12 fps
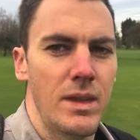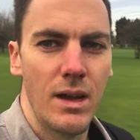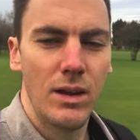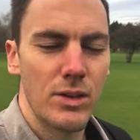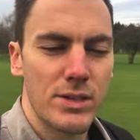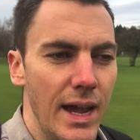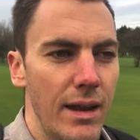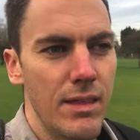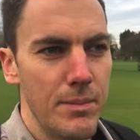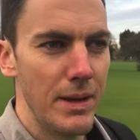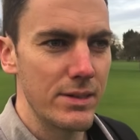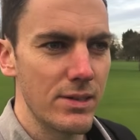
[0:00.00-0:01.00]
I lost count of
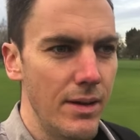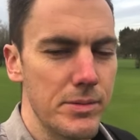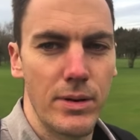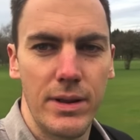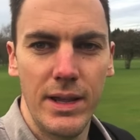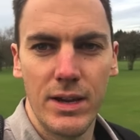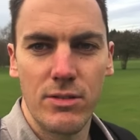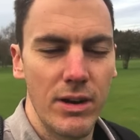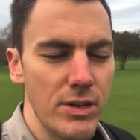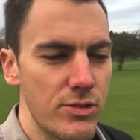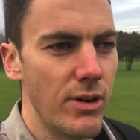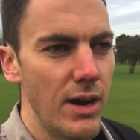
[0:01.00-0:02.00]
the amount of times where I'd hit a
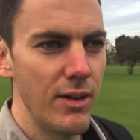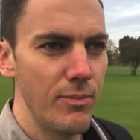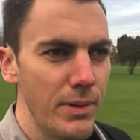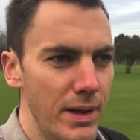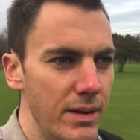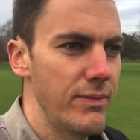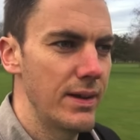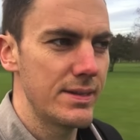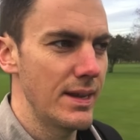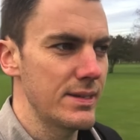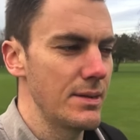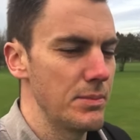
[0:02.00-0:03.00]
great drive and be in a
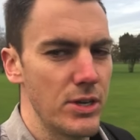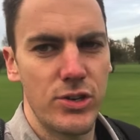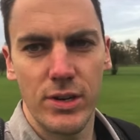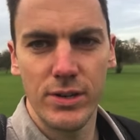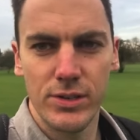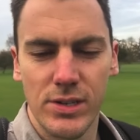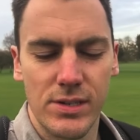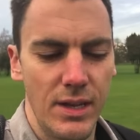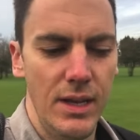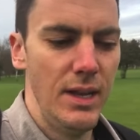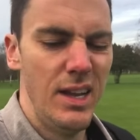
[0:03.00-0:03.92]
fantastic position, just,